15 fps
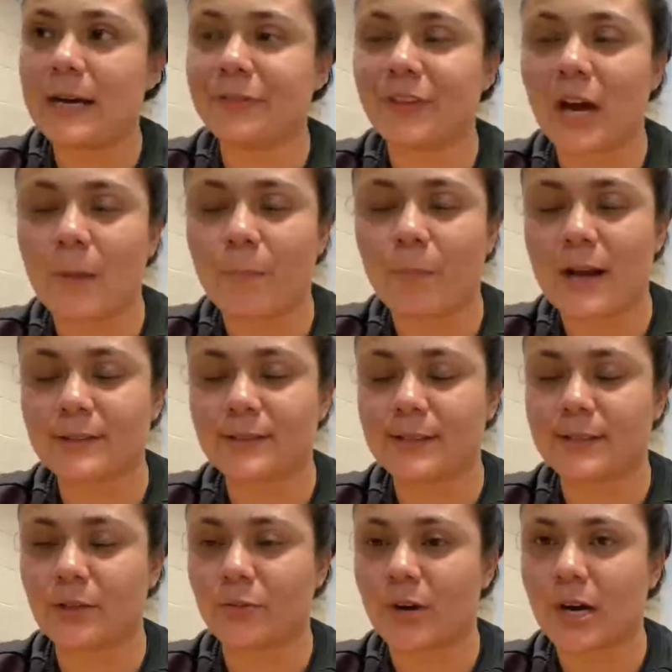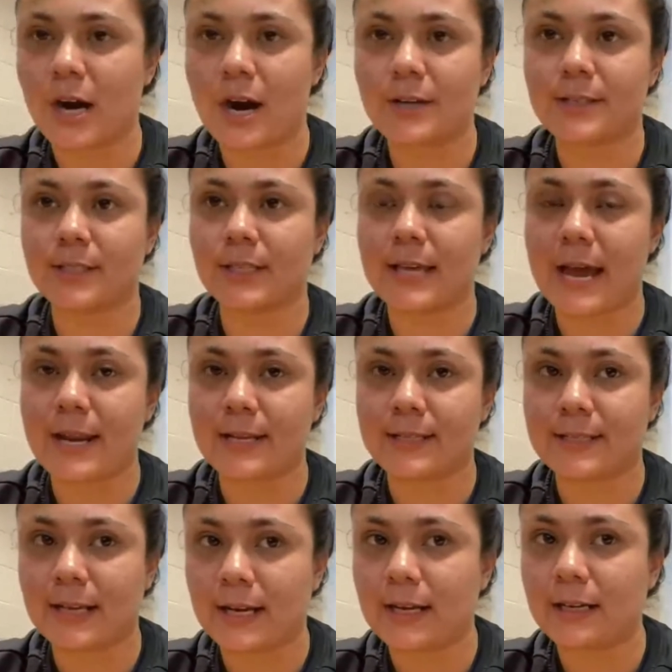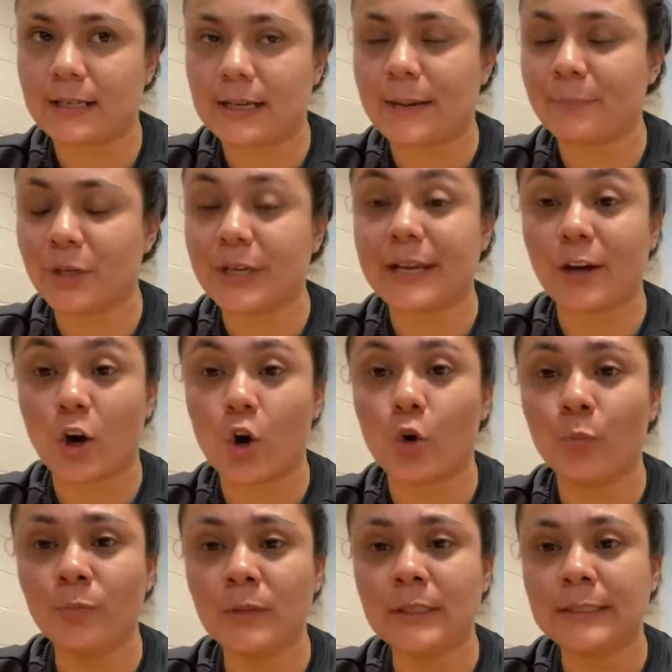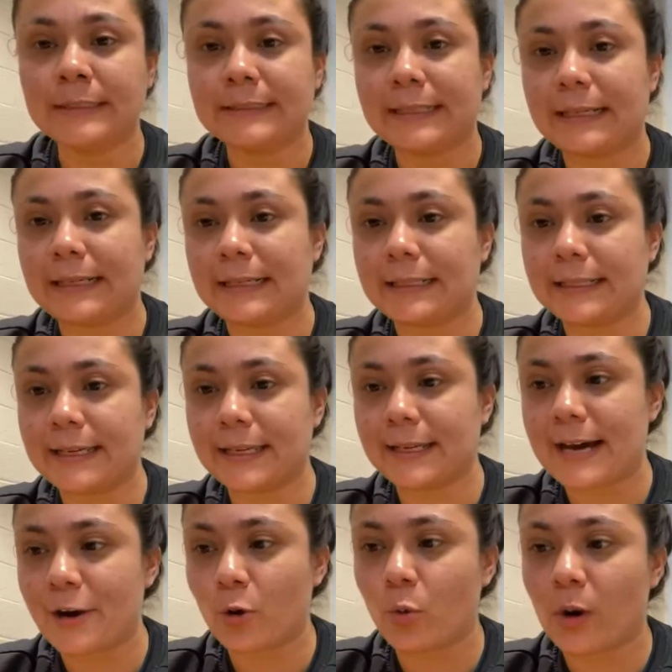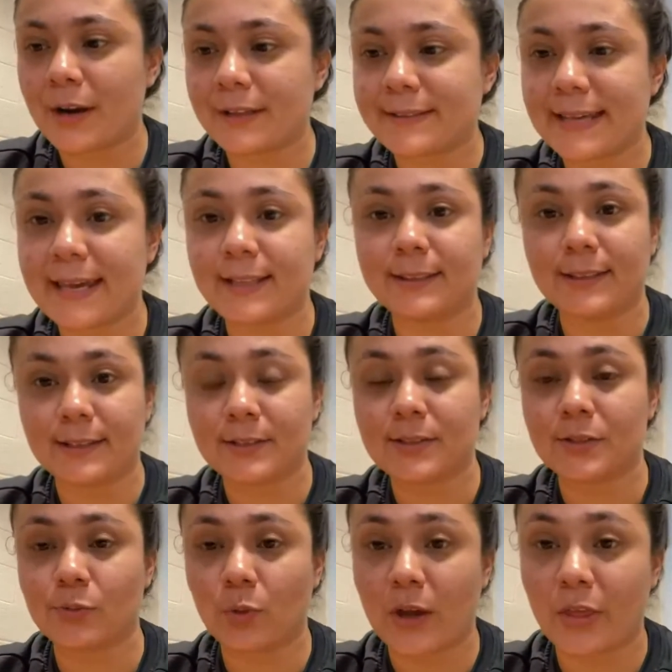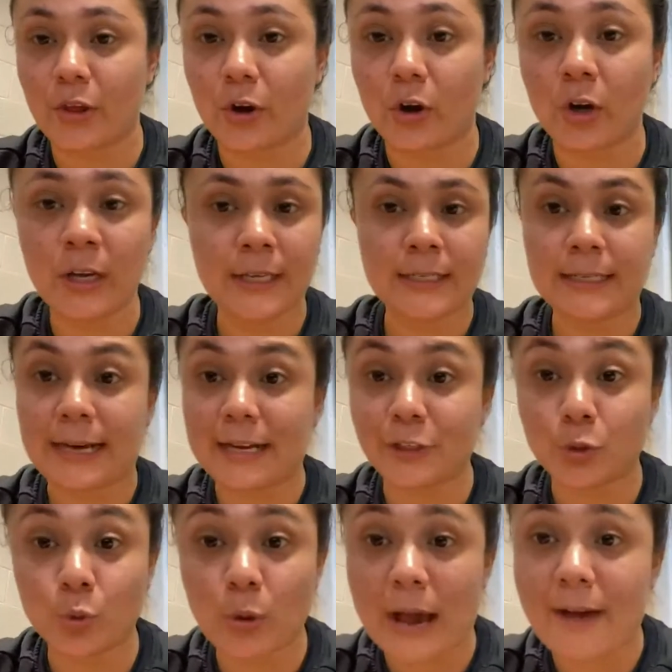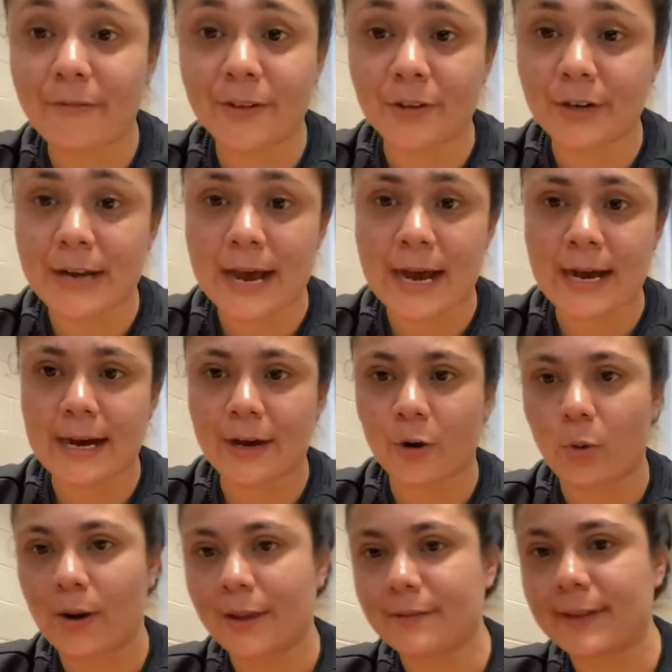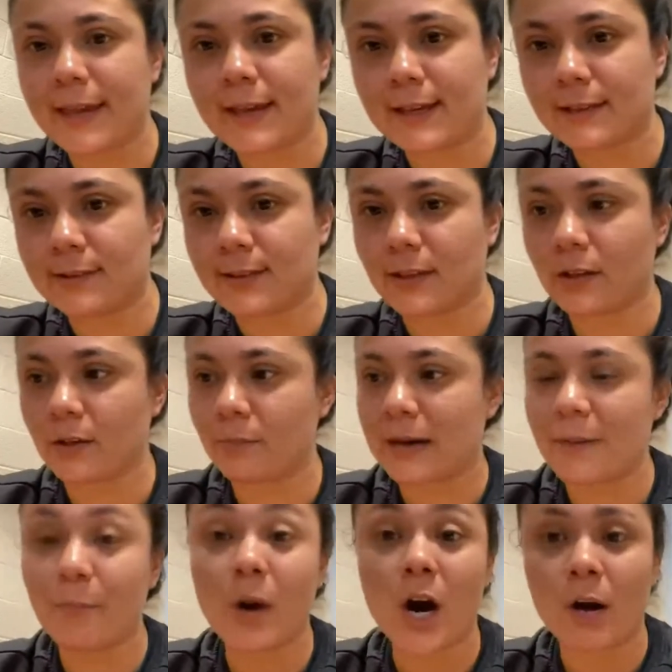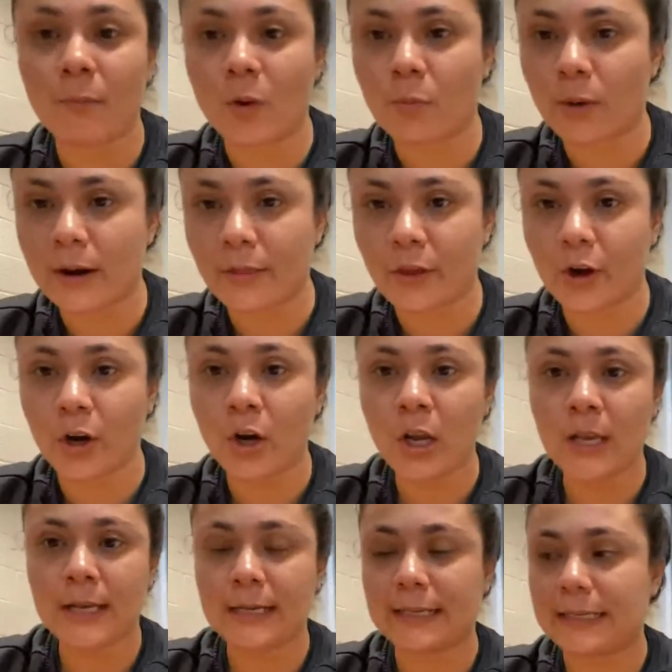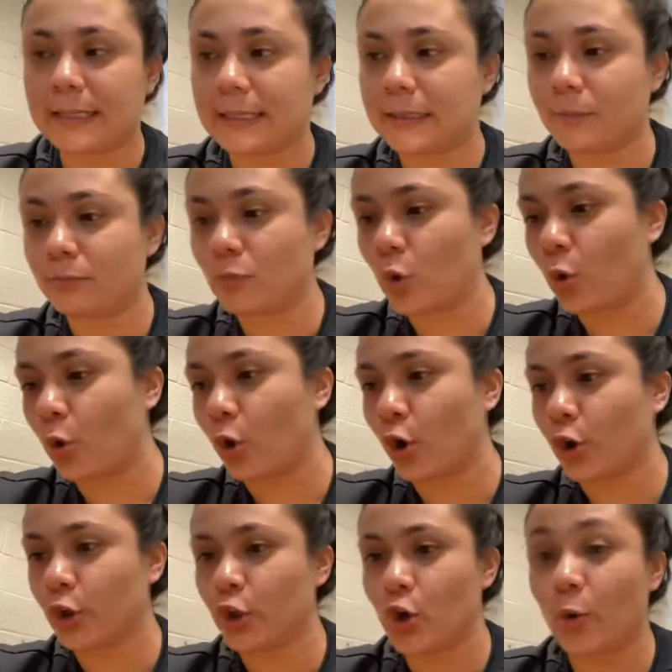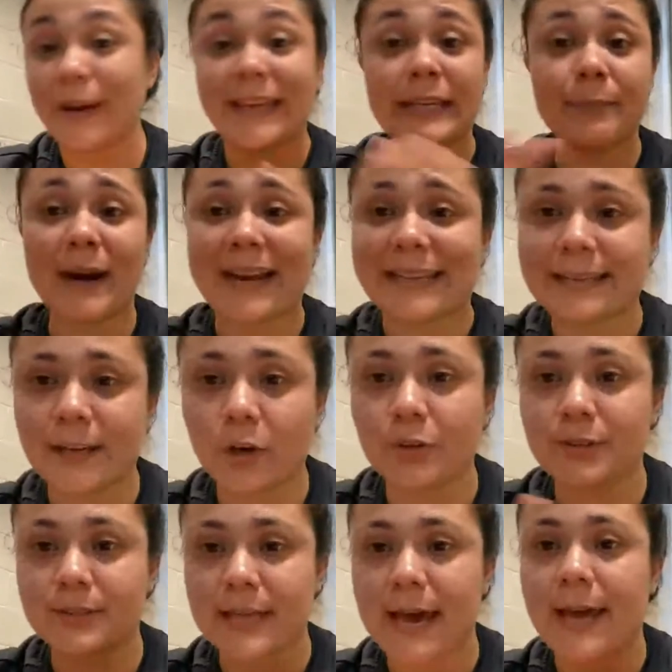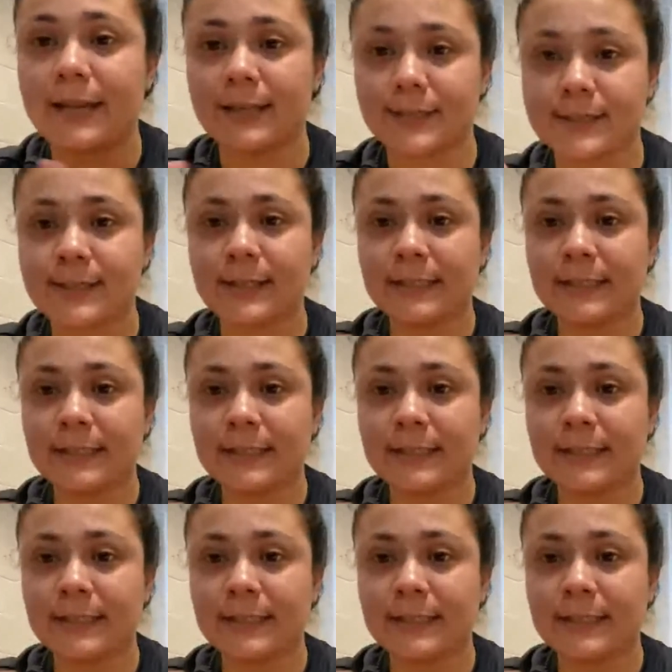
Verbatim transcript: thought process in regards to that is I'm good at home. And I don't want to take this, whether I do have it or not. I don't want to take it to my mom or brother or, you know, anybody else that is